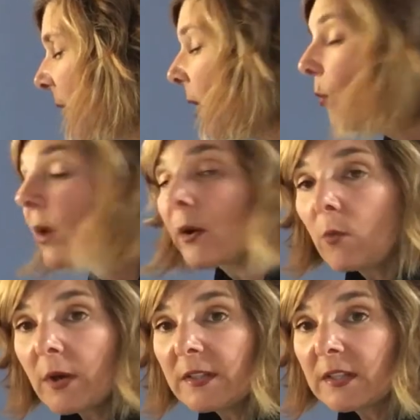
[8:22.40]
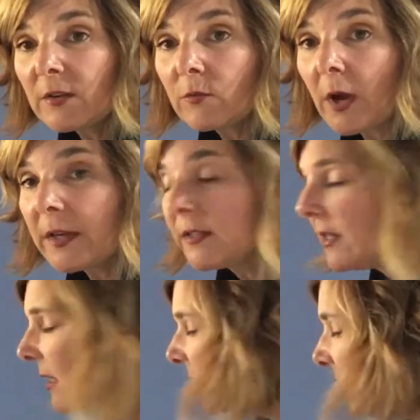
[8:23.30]
When I want to say
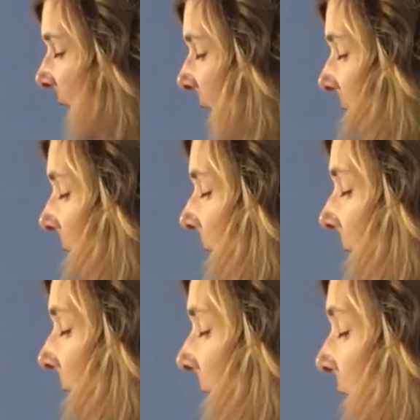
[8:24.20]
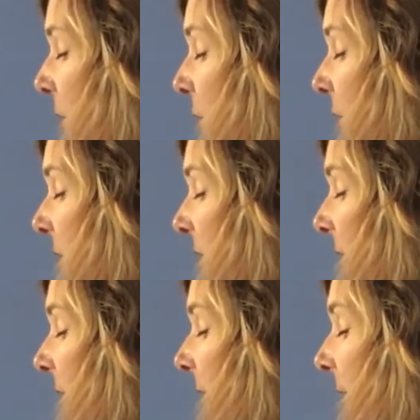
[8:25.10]
rising, I use
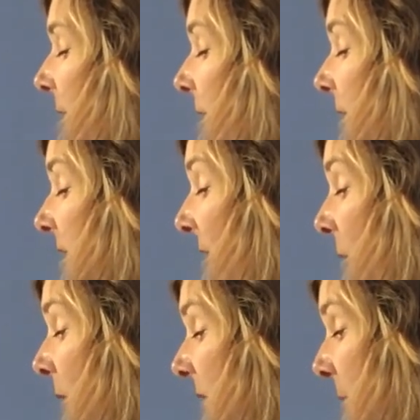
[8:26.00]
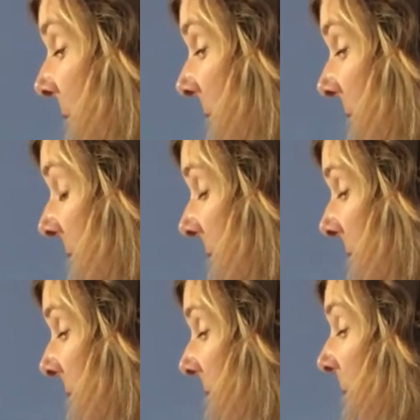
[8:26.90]
the sound spelling,
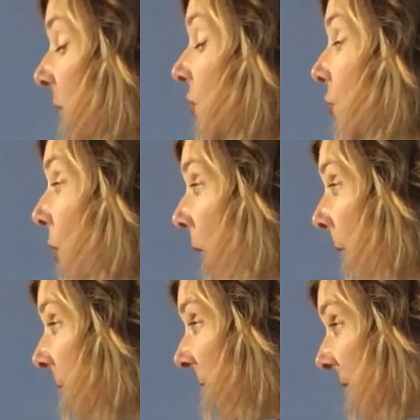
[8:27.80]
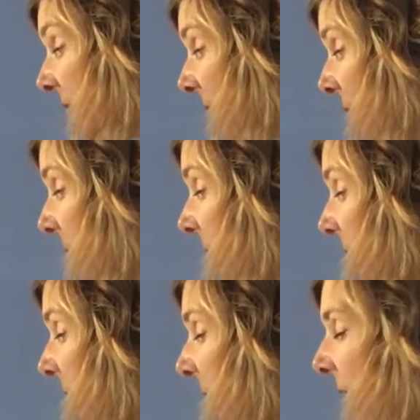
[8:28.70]
drop that silent
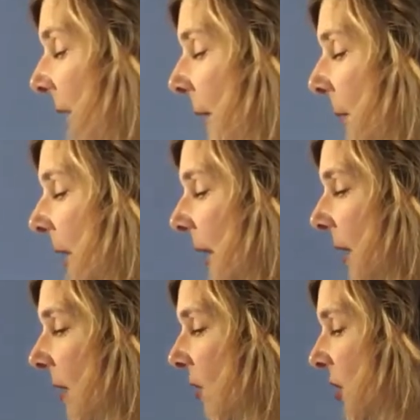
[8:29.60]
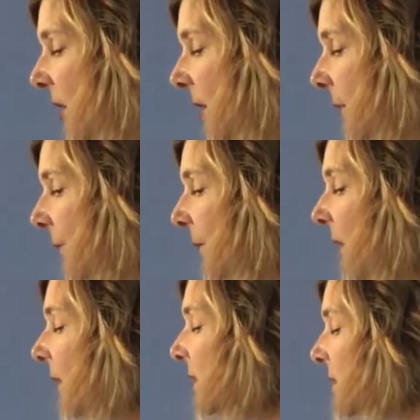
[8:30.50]
E, and add my ING.
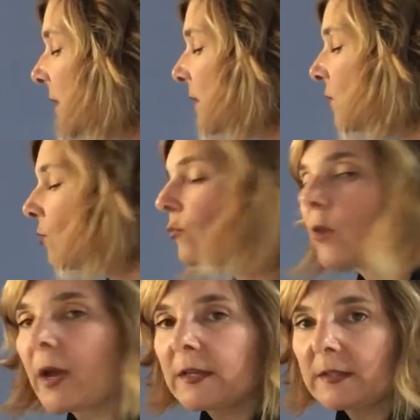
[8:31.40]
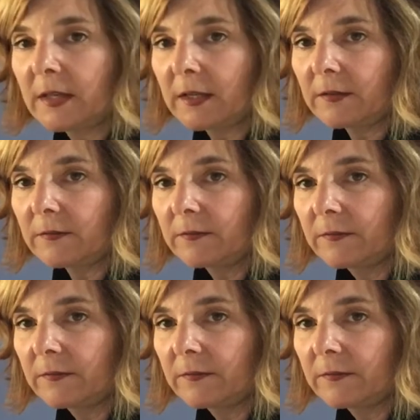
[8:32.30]
The sun is rising.